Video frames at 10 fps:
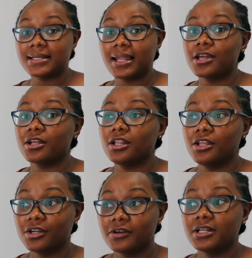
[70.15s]
Like
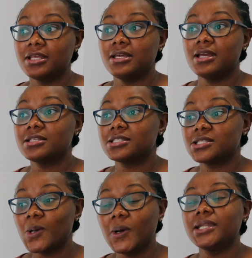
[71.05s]
literally it's
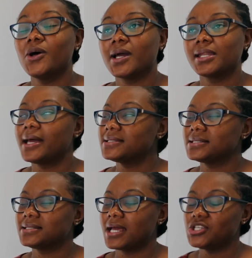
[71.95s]
so unorganized
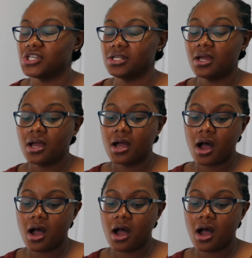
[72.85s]
this session.